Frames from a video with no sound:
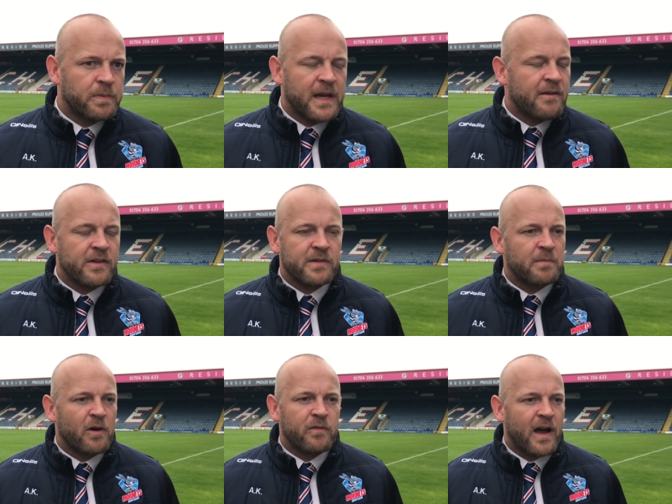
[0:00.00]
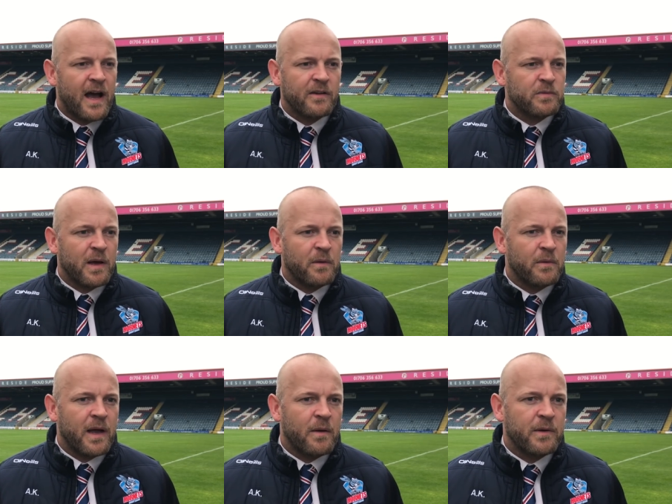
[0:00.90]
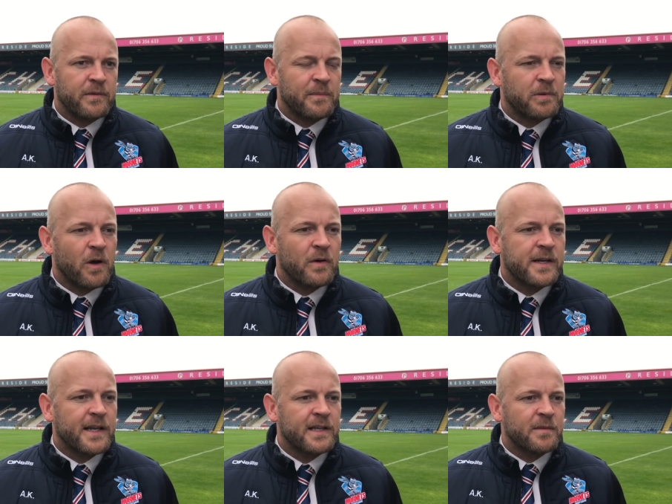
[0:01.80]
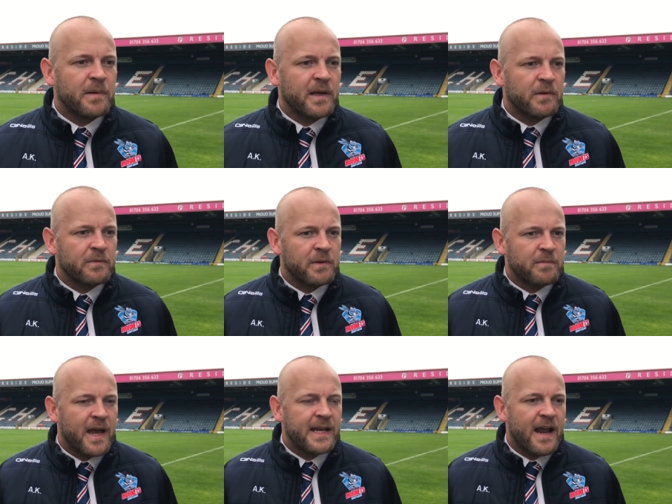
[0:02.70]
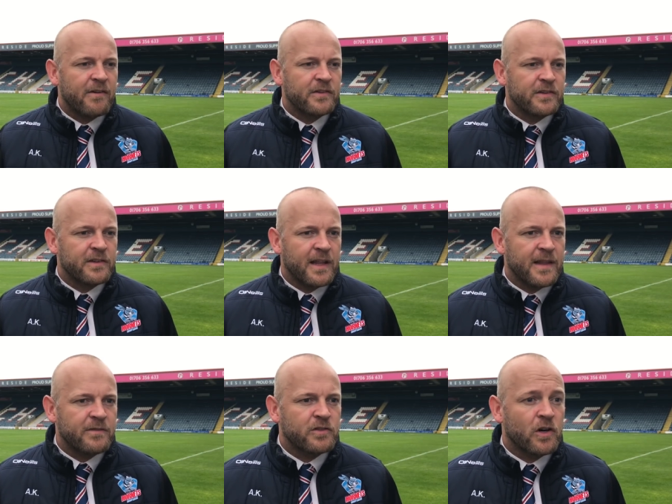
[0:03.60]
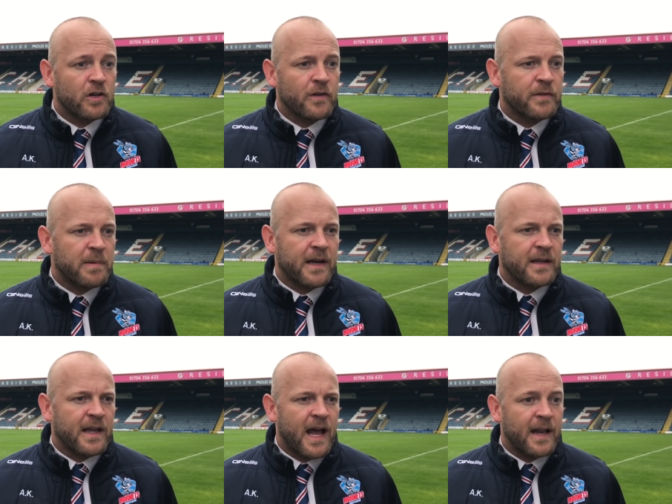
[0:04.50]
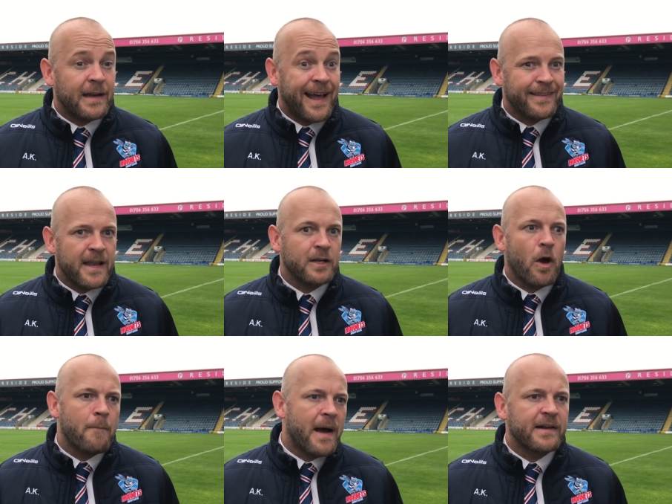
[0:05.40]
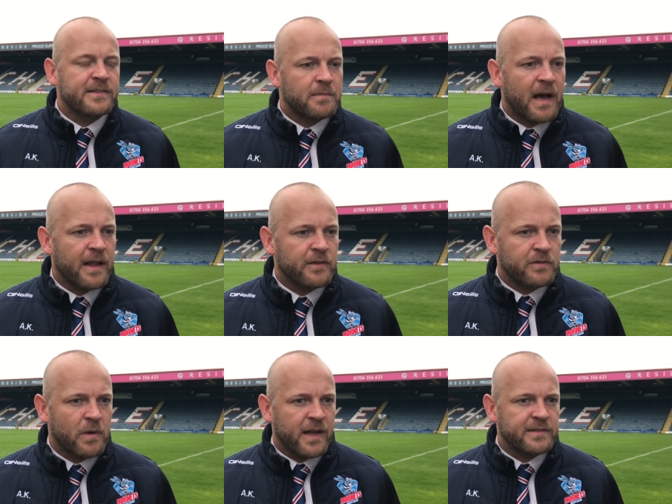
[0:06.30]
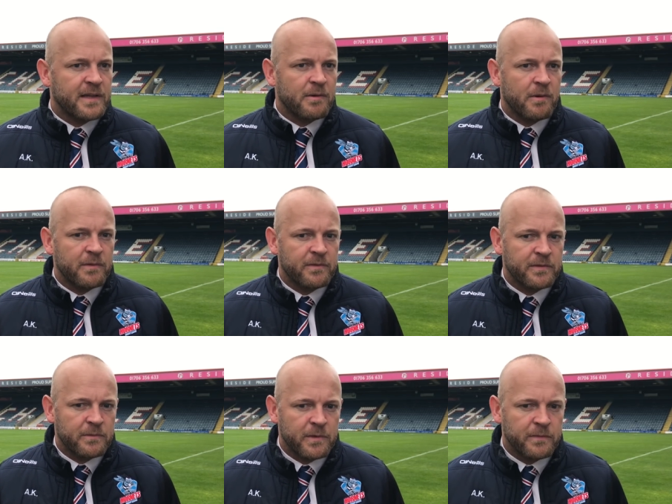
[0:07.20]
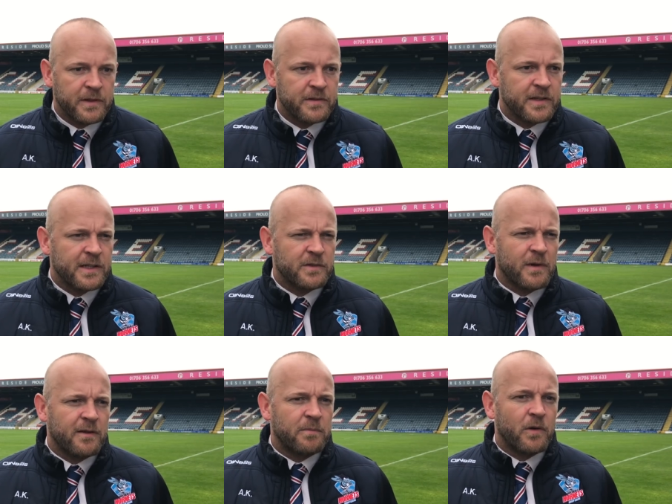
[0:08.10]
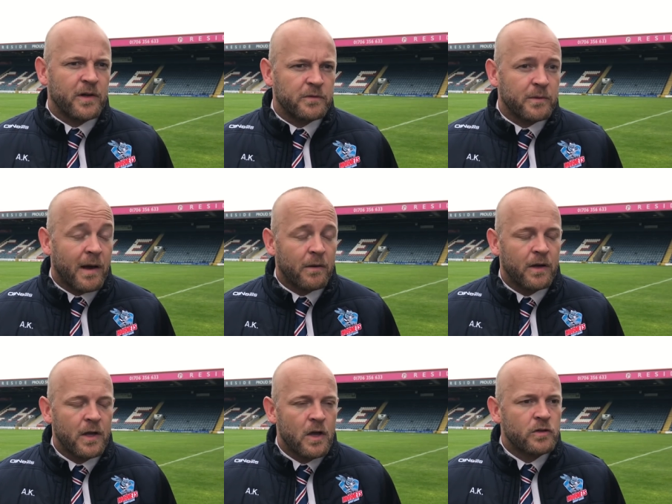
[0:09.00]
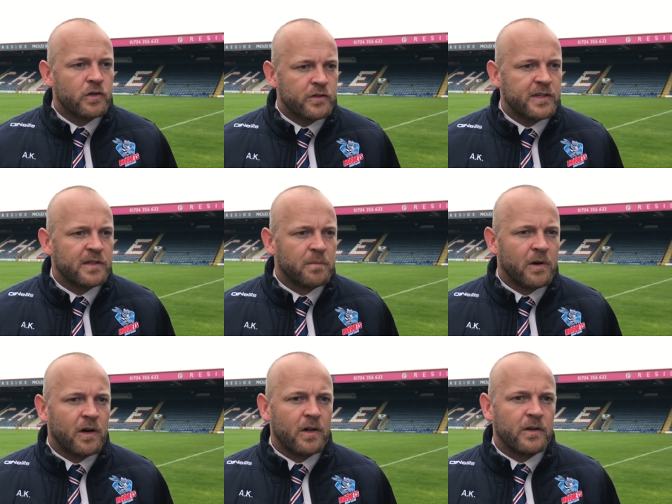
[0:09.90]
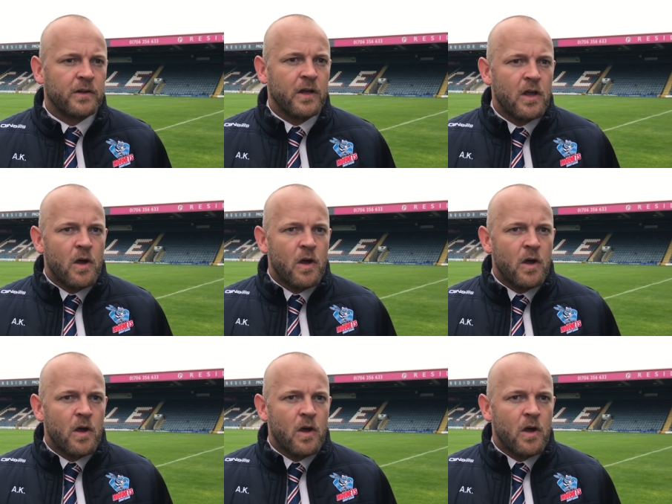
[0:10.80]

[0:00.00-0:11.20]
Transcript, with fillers: periods in both halves where, where we've imploded a little bit, we've, we've made errors and then they've scored off the back of that and, and then gone back to back. There's twice there where we've, we've conceded 12 points without touching the ball and